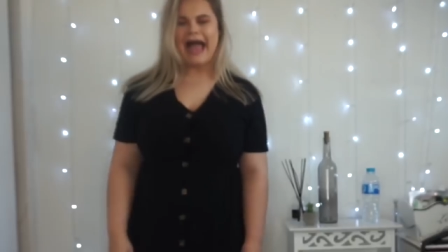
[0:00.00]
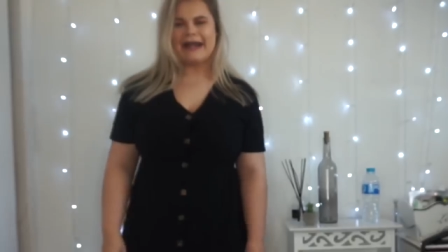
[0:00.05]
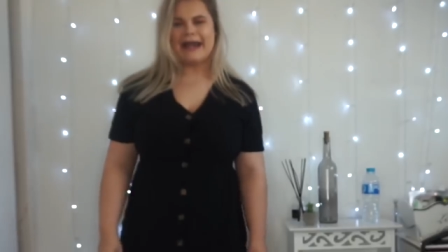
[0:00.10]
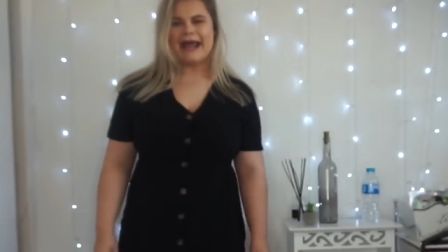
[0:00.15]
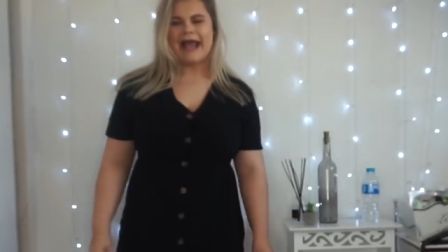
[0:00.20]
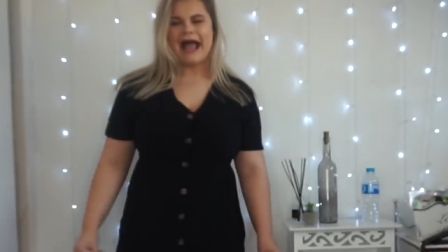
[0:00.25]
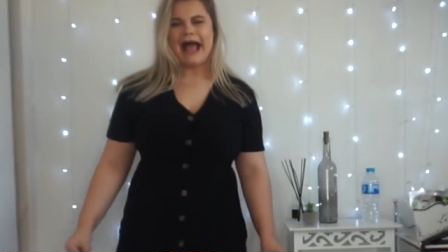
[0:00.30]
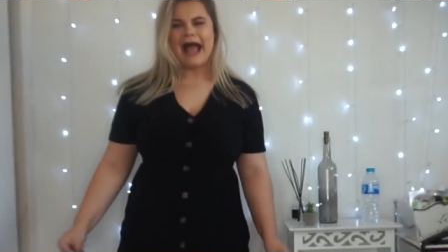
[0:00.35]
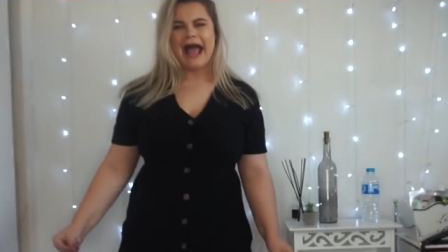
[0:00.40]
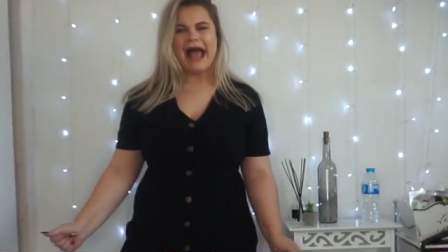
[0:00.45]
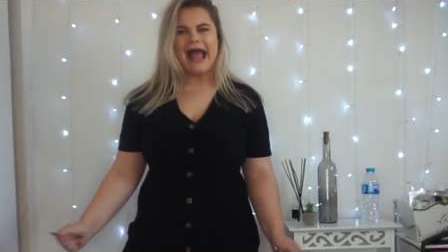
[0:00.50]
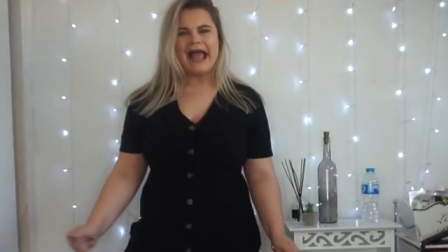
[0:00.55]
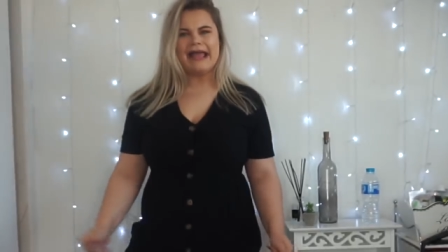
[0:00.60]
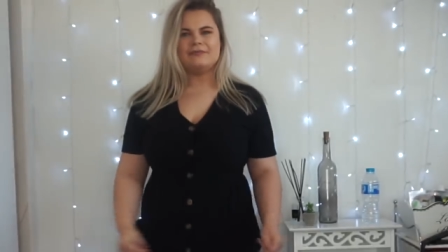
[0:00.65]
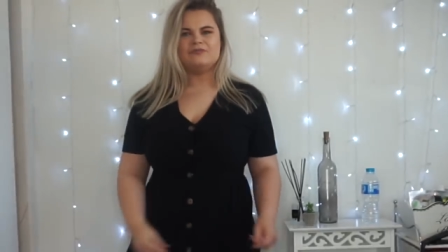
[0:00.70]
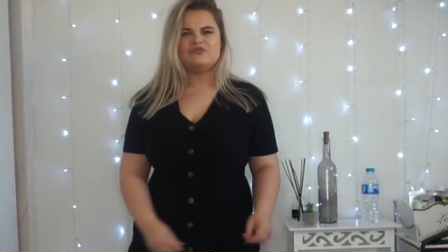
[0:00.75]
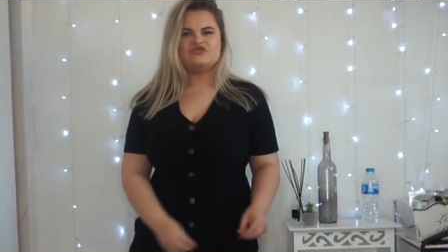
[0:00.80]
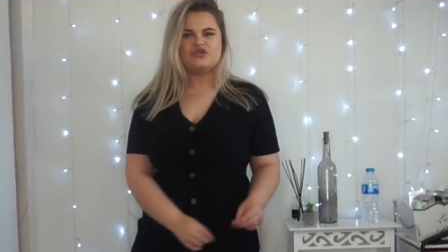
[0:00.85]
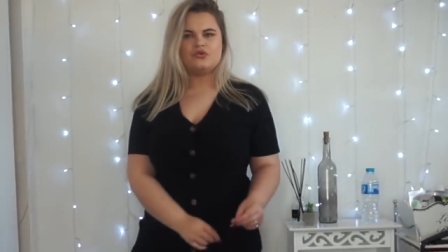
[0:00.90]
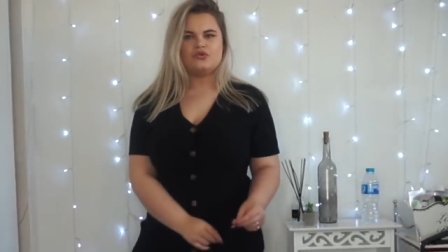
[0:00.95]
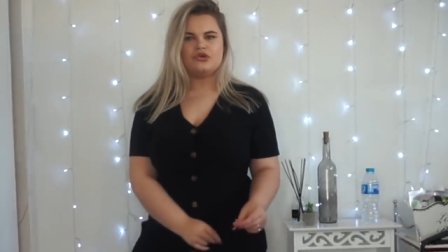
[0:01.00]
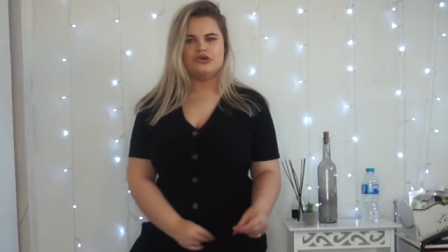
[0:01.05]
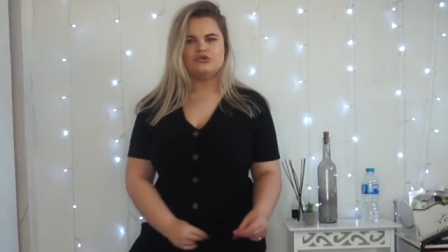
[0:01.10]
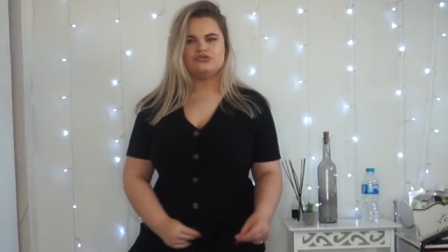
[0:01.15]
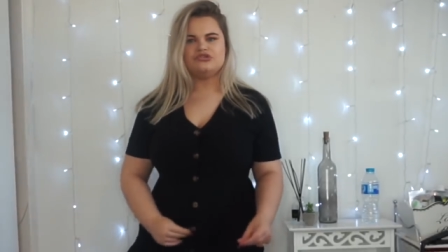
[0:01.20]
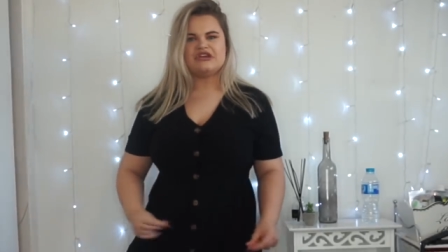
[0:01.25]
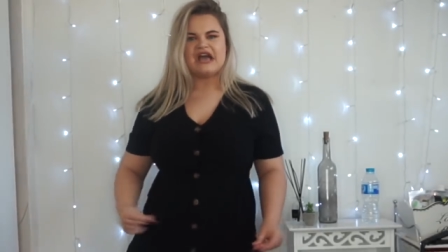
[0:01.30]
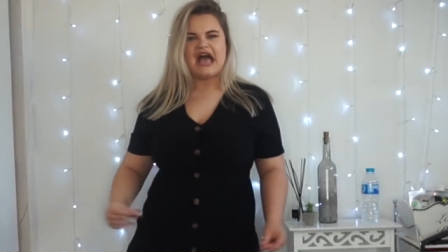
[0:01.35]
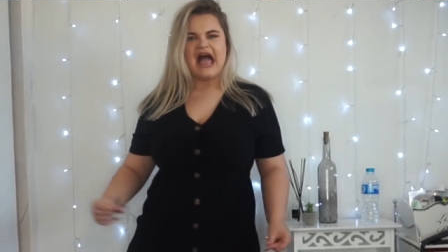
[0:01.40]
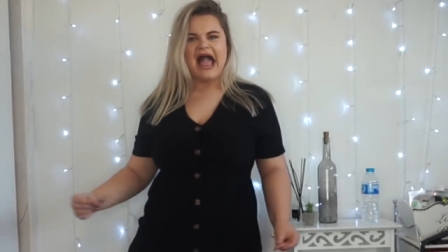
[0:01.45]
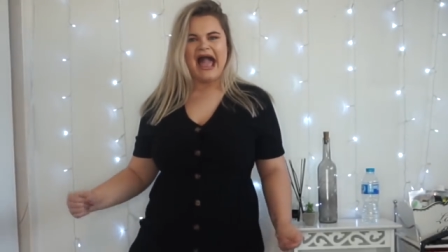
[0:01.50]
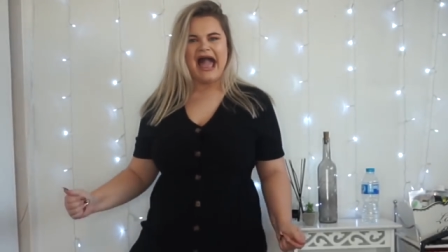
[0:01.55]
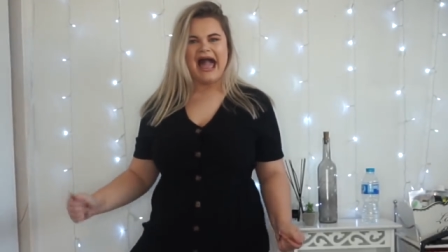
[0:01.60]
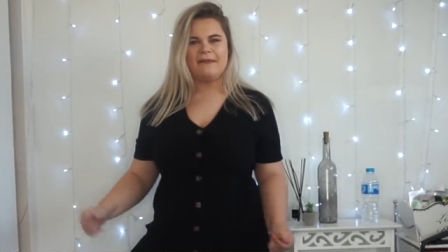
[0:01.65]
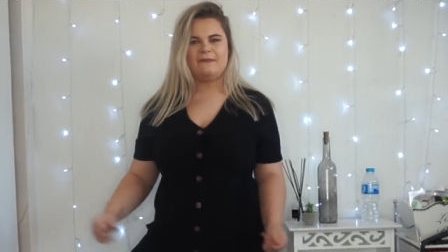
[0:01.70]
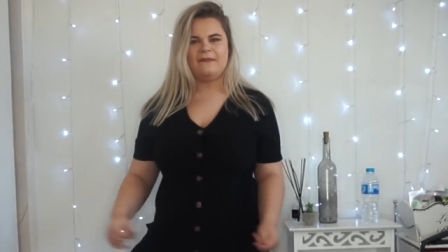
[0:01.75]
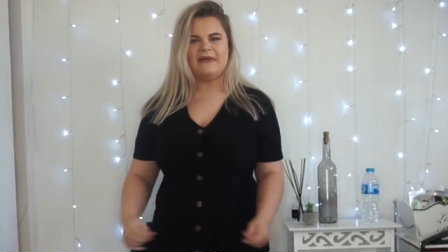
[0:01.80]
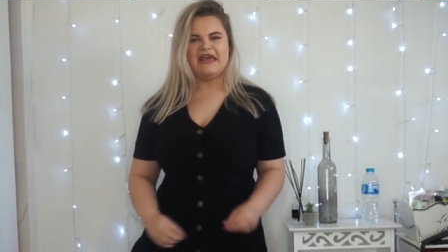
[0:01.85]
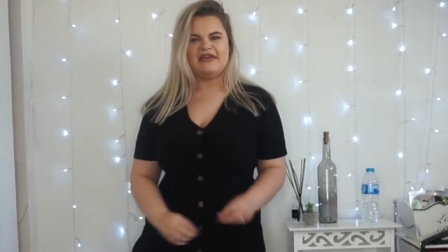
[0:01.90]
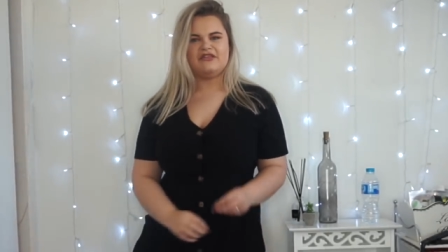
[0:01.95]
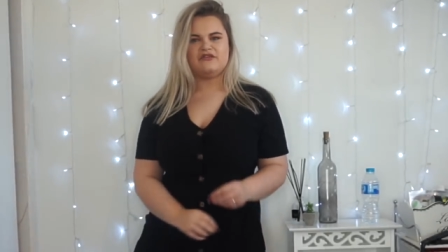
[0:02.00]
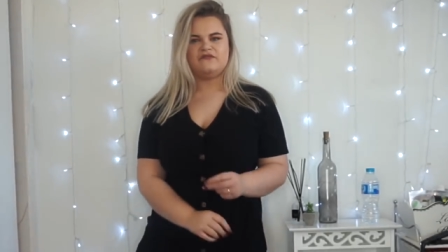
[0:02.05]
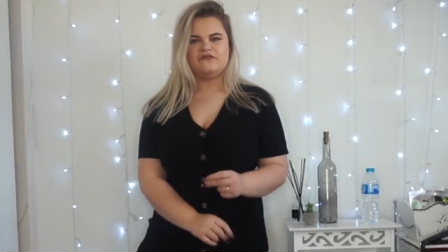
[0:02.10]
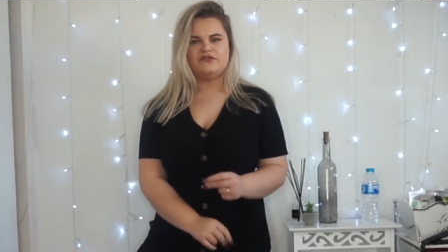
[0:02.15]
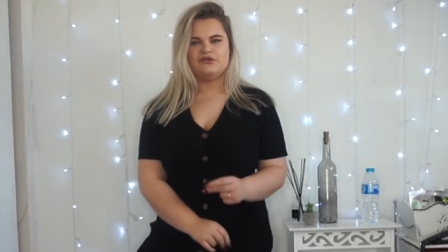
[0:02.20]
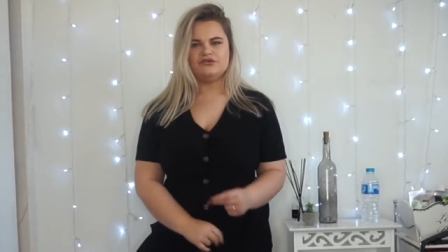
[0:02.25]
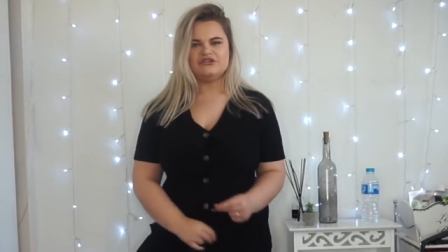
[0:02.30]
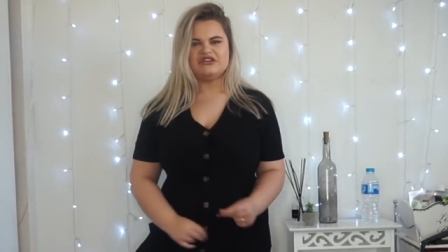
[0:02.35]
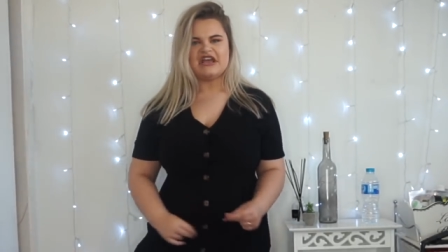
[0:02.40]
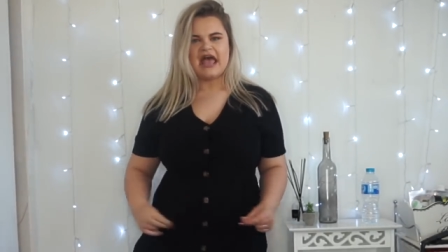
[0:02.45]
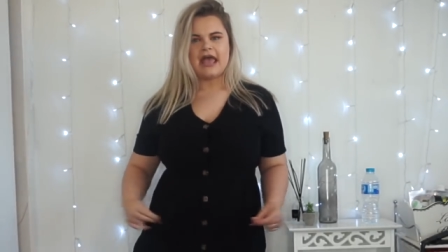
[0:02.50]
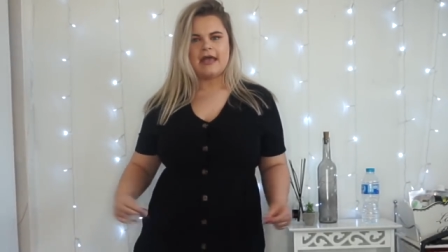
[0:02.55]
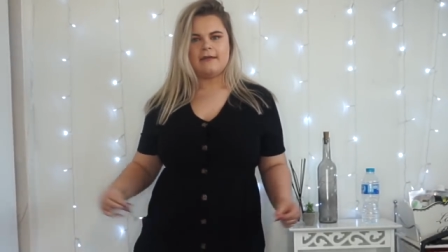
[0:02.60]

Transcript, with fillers: And I am so cute, I play the flute